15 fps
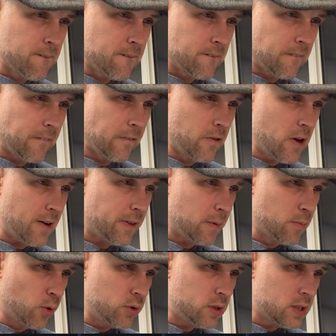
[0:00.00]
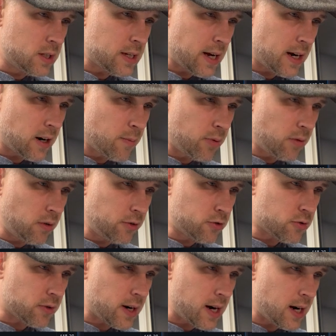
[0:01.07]
It's not the most desirable
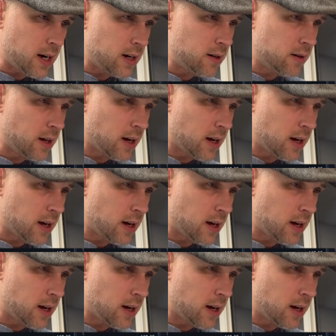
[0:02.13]
trade,